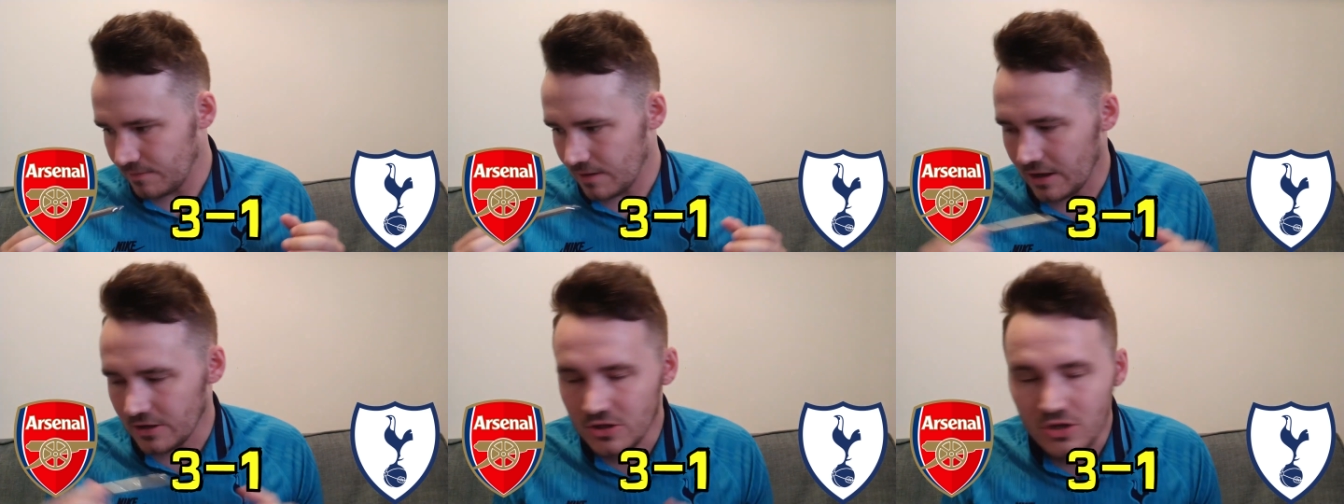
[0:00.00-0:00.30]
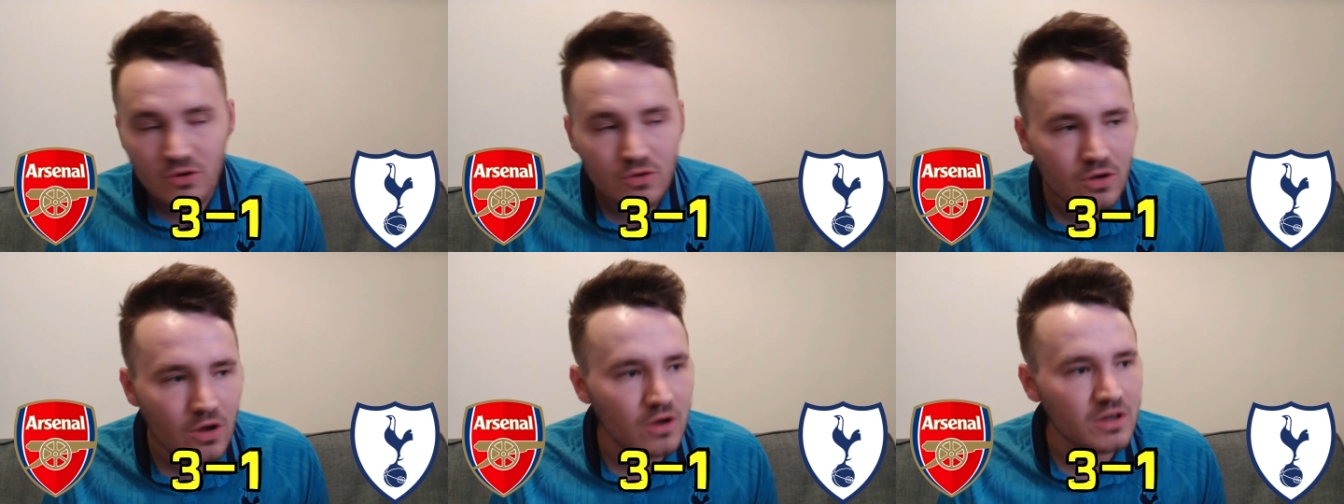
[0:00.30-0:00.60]
And
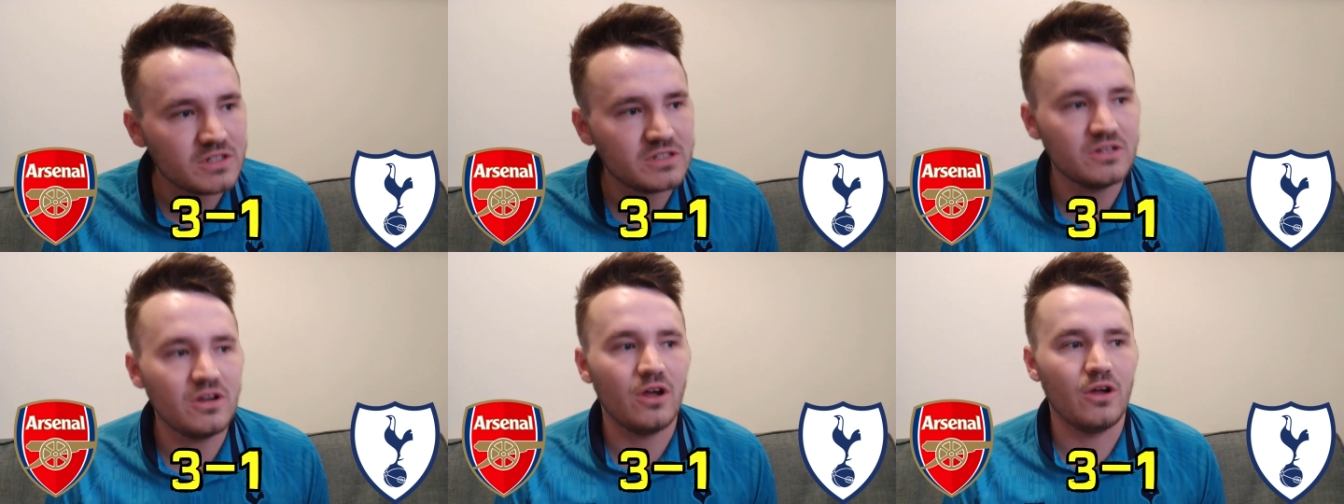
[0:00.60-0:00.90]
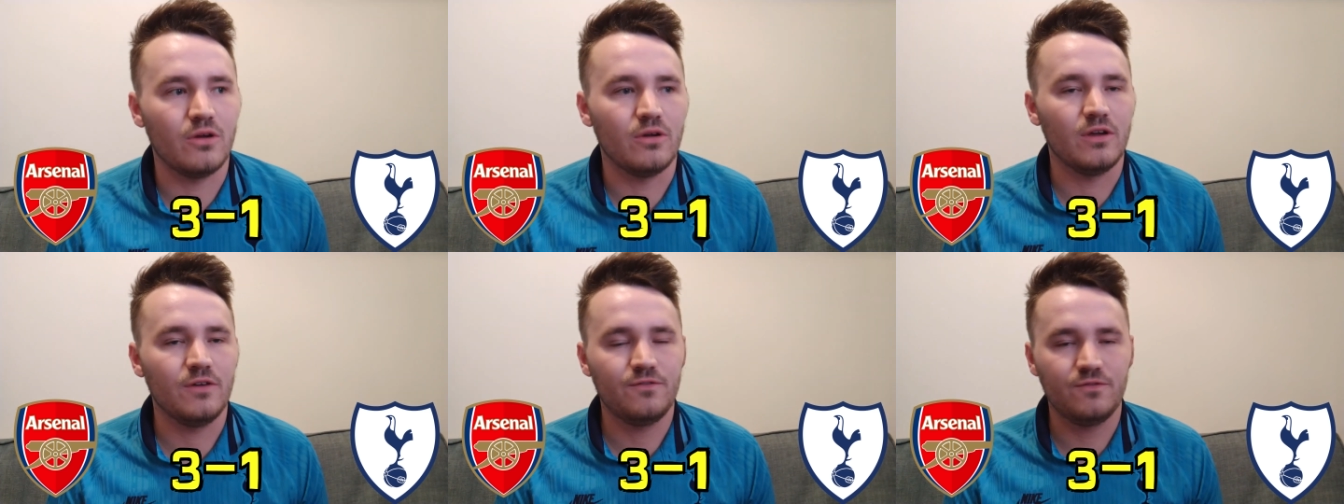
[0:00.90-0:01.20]
you guys know,
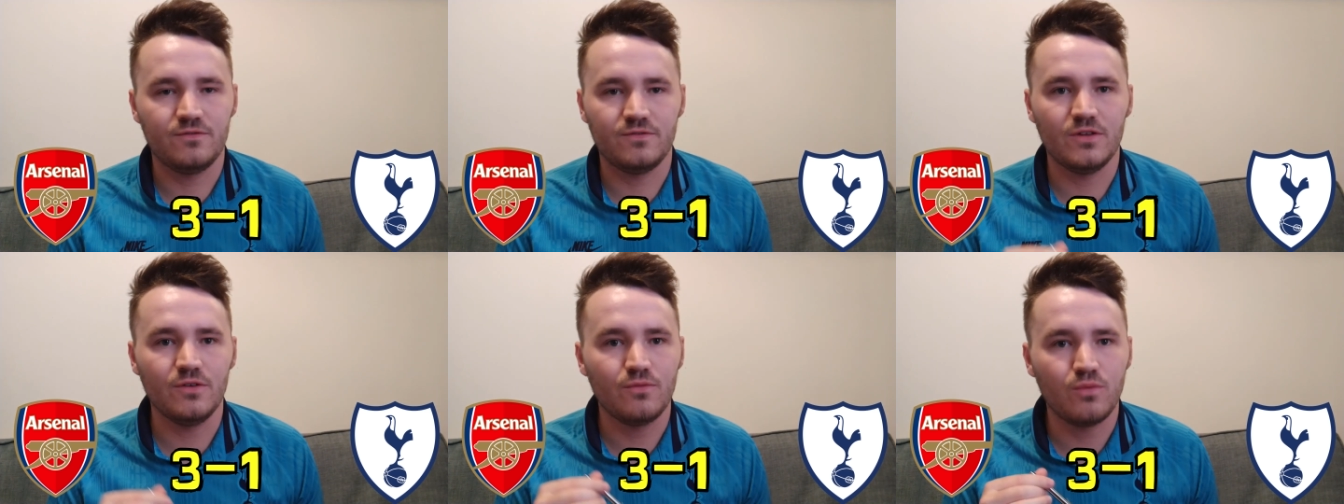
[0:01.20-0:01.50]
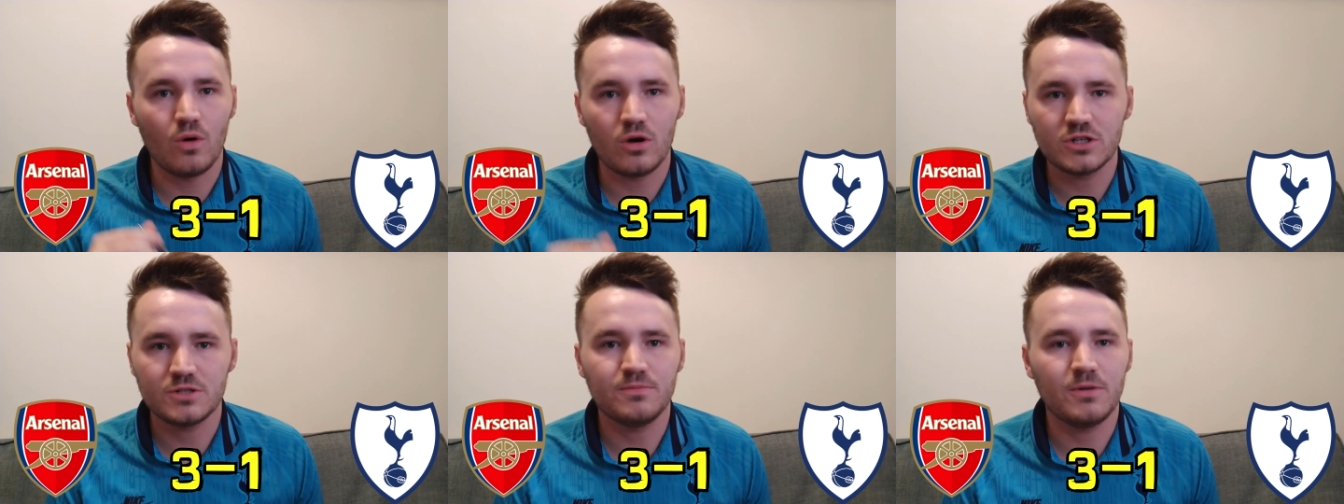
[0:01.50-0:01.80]
if you've
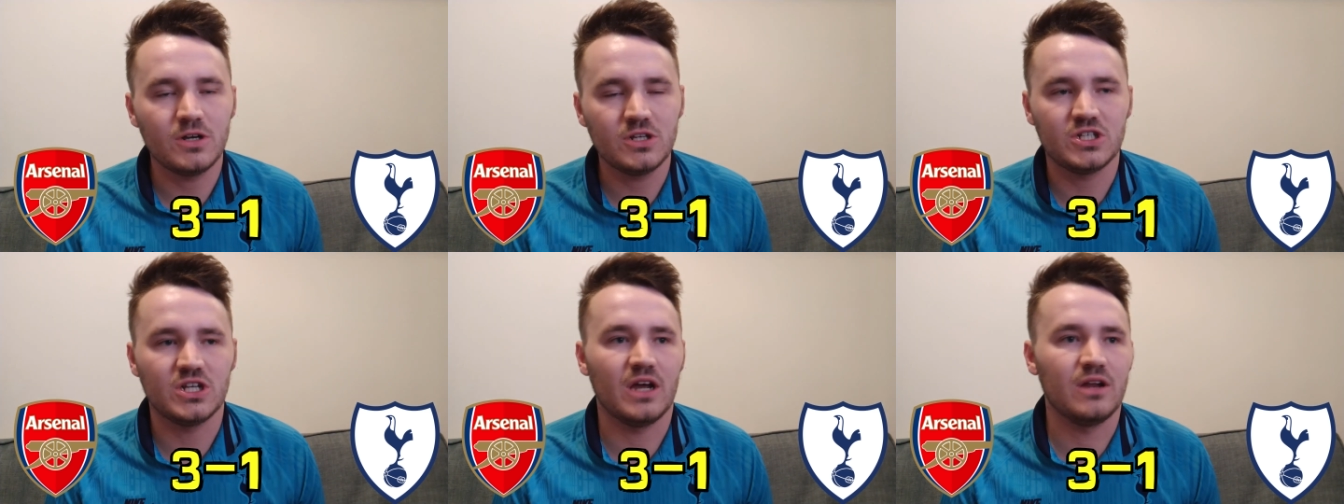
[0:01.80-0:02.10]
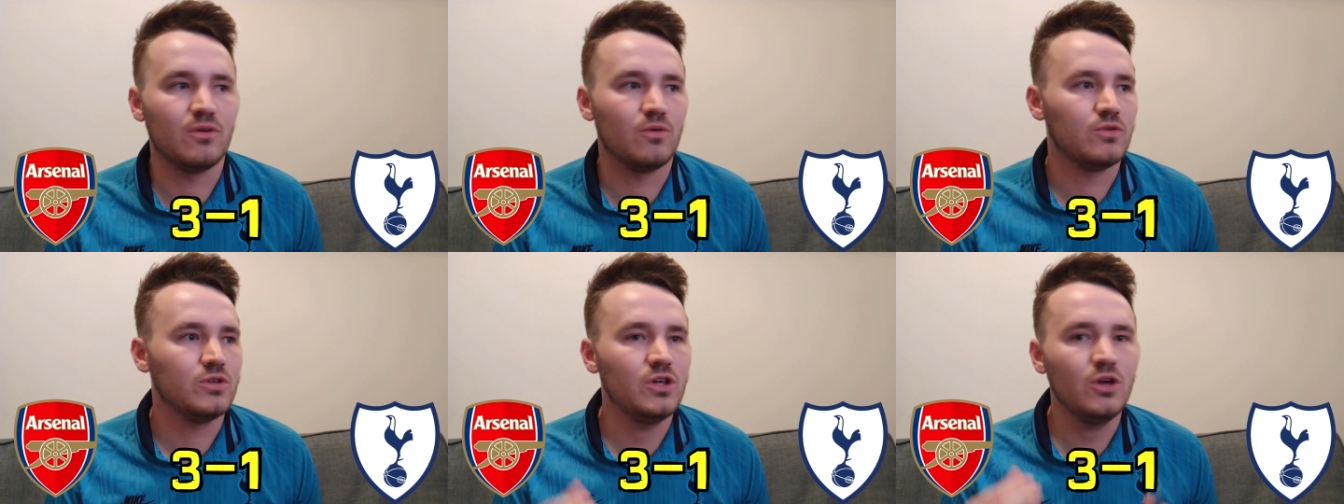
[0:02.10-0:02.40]
watched my channel,